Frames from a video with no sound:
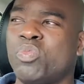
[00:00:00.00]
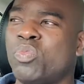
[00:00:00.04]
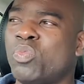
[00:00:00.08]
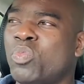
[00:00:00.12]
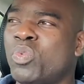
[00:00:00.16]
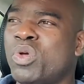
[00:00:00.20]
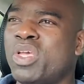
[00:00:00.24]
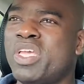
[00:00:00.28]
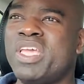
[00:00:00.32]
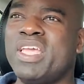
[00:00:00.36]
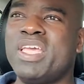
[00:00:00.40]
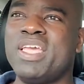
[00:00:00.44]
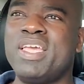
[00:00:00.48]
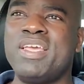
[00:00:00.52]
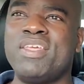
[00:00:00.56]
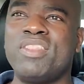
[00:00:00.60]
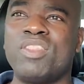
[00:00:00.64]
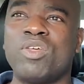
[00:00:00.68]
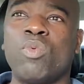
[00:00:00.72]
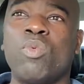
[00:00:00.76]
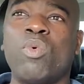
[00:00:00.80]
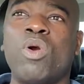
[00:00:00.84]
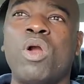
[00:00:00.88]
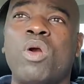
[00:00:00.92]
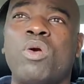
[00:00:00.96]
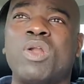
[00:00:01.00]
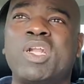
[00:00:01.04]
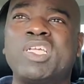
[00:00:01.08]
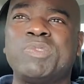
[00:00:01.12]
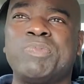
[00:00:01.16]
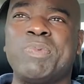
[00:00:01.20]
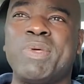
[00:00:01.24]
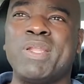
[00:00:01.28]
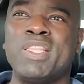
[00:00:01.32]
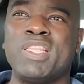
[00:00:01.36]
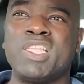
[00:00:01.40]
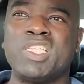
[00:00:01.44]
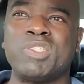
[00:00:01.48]
we, the world, has
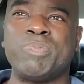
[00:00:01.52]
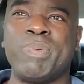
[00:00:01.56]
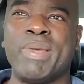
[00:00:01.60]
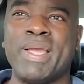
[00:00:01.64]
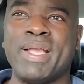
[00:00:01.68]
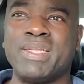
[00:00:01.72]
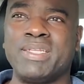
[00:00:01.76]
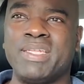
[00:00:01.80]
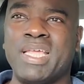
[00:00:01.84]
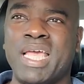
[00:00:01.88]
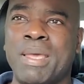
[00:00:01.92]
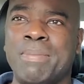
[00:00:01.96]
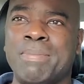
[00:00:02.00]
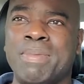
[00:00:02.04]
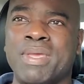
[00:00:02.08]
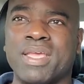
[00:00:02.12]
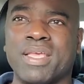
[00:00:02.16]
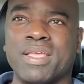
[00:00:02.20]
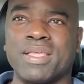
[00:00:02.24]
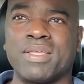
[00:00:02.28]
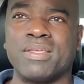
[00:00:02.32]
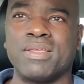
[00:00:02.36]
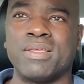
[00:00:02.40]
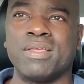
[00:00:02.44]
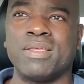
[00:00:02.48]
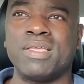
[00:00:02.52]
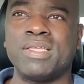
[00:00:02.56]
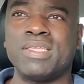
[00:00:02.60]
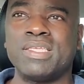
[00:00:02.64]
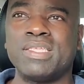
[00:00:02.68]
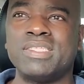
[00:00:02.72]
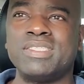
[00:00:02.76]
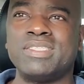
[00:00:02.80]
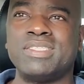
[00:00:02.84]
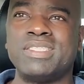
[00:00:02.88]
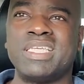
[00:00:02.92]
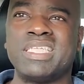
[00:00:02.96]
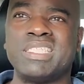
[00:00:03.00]
been in this pandemic
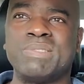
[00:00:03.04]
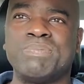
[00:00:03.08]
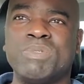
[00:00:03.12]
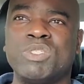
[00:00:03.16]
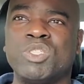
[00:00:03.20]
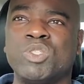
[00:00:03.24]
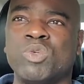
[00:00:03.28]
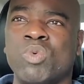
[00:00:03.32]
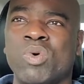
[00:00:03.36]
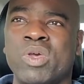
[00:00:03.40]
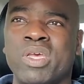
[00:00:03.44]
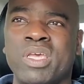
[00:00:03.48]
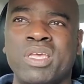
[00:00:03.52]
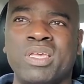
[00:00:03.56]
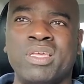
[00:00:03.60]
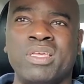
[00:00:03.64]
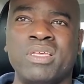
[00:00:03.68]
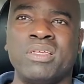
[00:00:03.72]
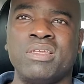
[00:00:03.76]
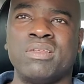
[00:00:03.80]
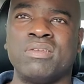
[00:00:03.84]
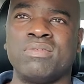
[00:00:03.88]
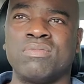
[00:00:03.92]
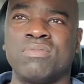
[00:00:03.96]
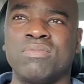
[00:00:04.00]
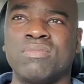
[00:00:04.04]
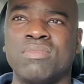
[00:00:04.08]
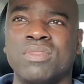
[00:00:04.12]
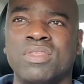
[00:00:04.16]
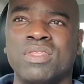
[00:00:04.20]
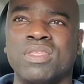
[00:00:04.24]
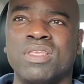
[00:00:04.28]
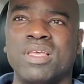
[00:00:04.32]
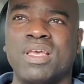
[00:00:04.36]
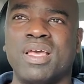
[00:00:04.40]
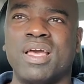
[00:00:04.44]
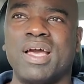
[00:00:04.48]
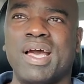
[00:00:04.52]
since
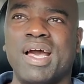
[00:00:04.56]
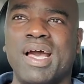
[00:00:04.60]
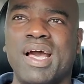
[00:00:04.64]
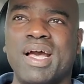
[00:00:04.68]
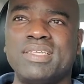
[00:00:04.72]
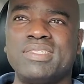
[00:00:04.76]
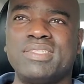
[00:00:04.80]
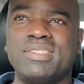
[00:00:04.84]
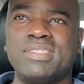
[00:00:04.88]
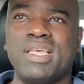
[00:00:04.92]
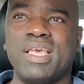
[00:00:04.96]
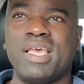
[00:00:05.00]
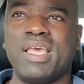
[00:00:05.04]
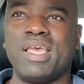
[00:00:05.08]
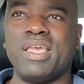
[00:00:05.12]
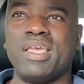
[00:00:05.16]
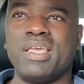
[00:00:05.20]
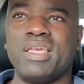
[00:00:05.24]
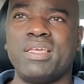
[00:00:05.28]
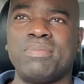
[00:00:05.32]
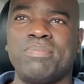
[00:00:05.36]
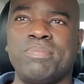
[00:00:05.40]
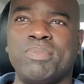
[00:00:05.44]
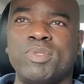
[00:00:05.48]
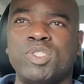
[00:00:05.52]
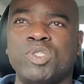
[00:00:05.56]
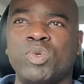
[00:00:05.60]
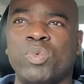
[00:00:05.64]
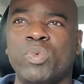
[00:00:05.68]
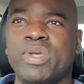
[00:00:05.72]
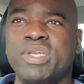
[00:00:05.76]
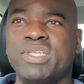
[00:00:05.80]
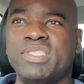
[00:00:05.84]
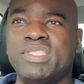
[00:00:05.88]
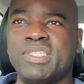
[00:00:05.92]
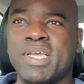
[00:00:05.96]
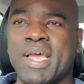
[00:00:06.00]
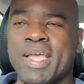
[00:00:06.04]
between, I say,
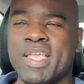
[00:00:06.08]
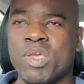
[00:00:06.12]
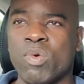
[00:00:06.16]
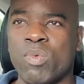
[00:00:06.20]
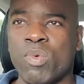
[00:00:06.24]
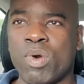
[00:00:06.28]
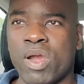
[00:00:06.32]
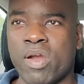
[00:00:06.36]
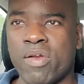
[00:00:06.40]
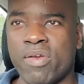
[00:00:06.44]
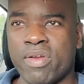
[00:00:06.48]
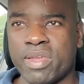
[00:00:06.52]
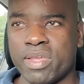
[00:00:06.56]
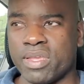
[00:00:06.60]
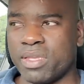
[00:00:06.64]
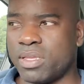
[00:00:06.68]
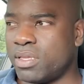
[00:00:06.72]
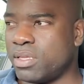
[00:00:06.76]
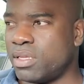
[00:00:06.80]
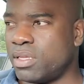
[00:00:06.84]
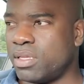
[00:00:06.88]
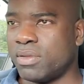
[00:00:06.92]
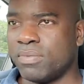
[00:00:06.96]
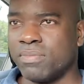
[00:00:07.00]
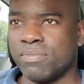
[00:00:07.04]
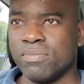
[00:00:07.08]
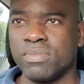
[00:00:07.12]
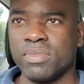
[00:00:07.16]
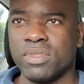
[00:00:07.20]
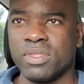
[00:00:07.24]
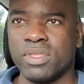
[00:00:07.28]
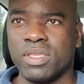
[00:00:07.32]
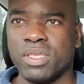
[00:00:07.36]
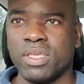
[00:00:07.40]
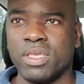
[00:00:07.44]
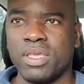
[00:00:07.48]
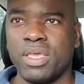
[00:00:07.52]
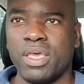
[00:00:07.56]
between January
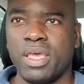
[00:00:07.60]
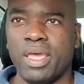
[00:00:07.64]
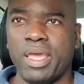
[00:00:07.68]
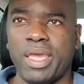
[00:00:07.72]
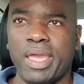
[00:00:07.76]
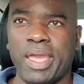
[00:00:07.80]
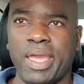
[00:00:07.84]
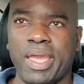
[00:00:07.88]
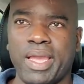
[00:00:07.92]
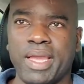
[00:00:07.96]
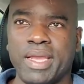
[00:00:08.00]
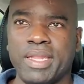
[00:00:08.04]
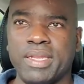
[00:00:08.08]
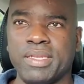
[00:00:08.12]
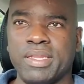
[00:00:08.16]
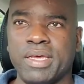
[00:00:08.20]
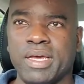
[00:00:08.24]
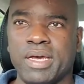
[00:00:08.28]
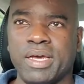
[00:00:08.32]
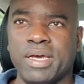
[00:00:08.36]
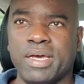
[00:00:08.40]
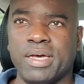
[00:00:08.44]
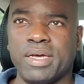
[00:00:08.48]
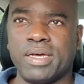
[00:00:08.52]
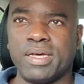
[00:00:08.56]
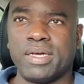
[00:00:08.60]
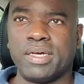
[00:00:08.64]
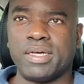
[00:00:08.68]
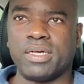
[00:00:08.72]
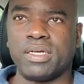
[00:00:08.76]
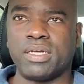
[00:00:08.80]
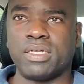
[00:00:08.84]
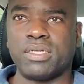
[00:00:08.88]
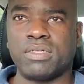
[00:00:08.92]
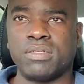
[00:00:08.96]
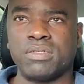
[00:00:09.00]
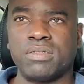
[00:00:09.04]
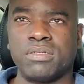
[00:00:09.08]
and.
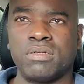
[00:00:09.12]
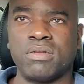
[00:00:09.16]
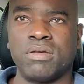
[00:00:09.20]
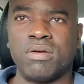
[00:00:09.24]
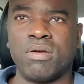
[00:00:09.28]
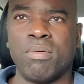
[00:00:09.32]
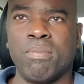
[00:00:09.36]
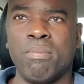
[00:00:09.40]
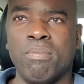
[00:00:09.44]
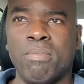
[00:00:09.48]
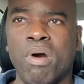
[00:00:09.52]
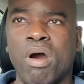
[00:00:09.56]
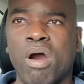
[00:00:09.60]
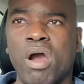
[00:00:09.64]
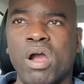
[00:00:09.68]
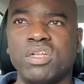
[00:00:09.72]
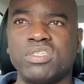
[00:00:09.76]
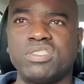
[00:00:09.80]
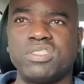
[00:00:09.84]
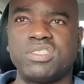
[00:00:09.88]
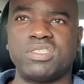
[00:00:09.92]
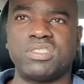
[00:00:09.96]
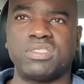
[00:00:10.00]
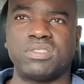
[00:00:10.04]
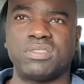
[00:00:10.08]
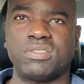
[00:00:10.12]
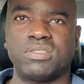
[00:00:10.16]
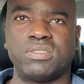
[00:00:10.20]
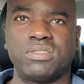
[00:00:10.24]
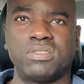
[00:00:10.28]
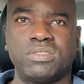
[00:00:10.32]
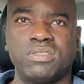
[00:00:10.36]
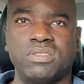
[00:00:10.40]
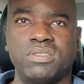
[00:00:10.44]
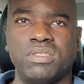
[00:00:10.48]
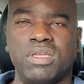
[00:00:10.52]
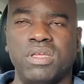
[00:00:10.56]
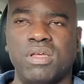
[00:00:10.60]
Uh, March
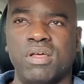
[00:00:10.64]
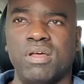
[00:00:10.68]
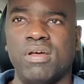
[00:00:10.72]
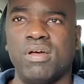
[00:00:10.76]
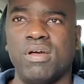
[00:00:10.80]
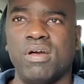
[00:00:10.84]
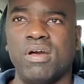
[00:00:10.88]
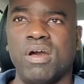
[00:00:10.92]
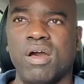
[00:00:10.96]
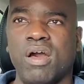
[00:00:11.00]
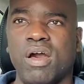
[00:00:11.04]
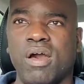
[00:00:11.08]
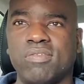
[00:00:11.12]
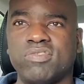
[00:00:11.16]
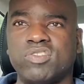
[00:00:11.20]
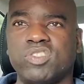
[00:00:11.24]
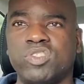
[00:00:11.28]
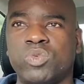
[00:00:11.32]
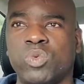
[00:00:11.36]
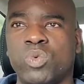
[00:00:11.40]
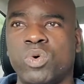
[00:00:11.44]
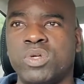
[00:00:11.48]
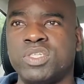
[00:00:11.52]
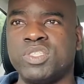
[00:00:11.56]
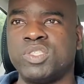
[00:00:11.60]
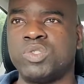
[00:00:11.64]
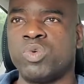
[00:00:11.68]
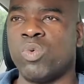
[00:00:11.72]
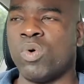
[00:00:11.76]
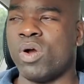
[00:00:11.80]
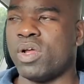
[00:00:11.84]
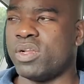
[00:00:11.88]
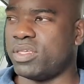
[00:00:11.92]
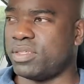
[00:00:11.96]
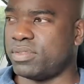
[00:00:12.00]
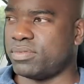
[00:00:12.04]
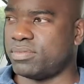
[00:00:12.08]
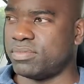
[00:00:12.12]
of
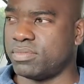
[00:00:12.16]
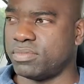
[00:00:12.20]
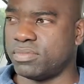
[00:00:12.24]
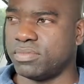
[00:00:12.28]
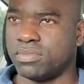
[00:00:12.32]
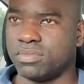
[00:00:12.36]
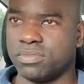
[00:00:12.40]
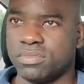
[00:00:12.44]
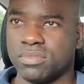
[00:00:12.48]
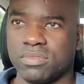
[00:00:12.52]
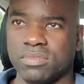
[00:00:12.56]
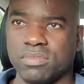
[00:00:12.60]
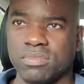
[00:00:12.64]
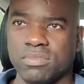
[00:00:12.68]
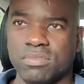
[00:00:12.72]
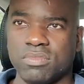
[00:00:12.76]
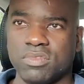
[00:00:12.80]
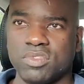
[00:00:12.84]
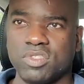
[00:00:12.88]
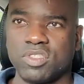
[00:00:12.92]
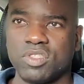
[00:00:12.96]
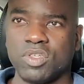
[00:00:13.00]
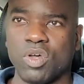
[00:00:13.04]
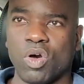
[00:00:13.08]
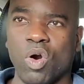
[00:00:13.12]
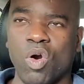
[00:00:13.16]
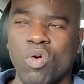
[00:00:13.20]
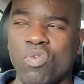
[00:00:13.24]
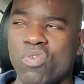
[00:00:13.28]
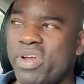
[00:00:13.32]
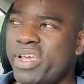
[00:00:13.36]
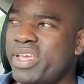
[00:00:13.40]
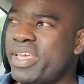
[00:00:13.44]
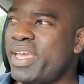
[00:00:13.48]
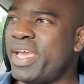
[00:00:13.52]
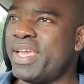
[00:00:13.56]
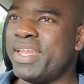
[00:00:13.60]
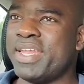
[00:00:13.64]
2020. So over a
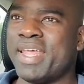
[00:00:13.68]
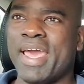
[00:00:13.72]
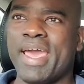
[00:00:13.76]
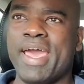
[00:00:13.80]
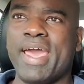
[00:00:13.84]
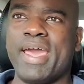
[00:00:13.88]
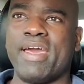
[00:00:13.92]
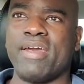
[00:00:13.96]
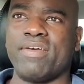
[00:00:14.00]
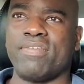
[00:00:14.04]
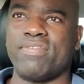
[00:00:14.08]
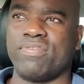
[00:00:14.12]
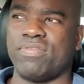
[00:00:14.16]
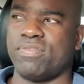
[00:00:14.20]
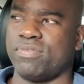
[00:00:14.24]
year and a half.